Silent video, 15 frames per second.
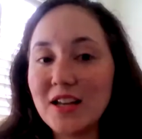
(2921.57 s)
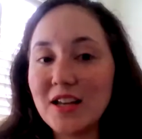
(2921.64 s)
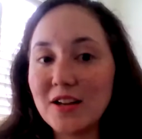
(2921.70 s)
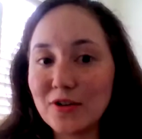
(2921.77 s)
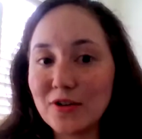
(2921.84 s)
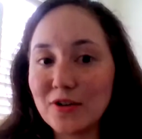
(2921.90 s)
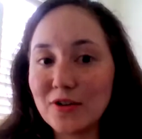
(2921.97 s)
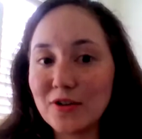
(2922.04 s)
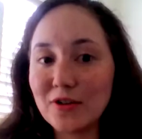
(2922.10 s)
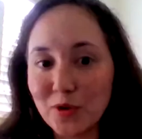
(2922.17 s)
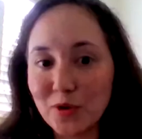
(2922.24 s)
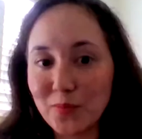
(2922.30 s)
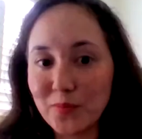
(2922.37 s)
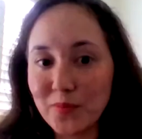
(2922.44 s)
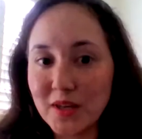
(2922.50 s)

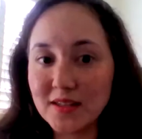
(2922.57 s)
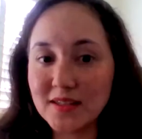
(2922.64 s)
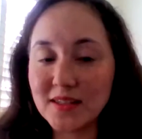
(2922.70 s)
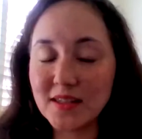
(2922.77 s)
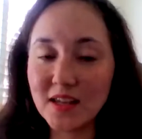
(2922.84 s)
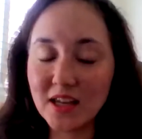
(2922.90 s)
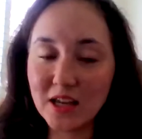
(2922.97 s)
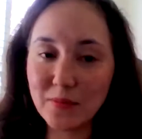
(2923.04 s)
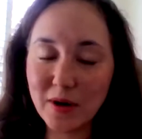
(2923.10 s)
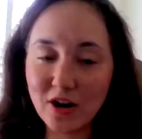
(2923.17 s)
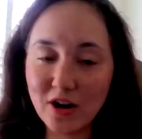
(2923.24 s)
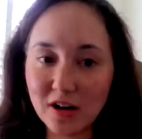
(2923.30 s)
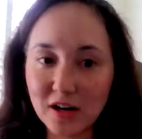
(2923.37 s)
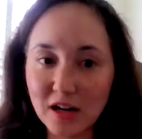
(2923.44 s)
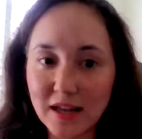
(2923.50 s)
incredible piece thinking
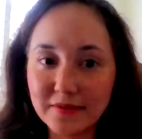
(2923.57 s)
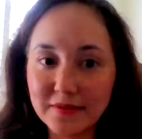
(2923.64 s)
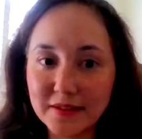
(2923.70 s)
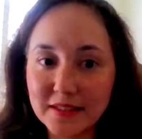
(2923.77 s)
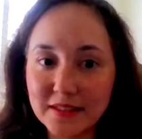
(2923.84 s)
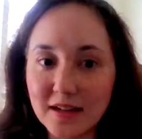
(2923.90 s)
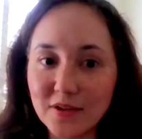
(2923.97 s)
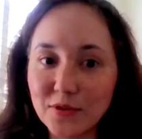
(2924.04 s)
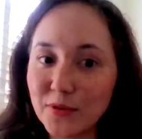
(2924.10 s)
about archives.